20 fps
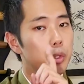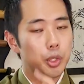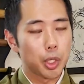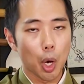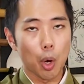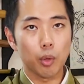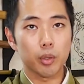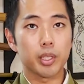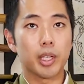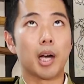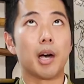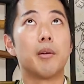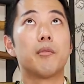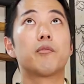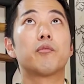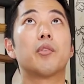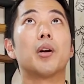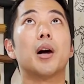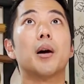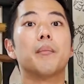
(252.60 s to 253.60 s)
don't
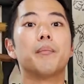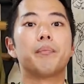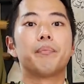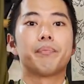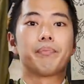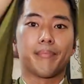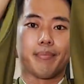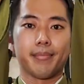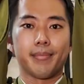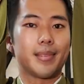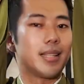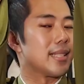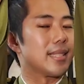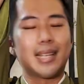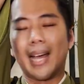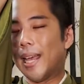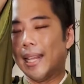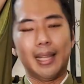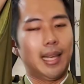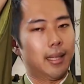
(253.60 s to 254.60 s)
come from the
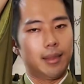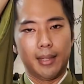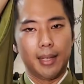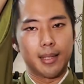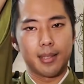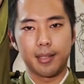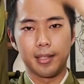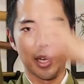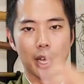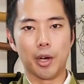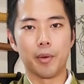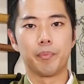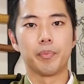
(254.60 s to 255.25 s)
side like this, no.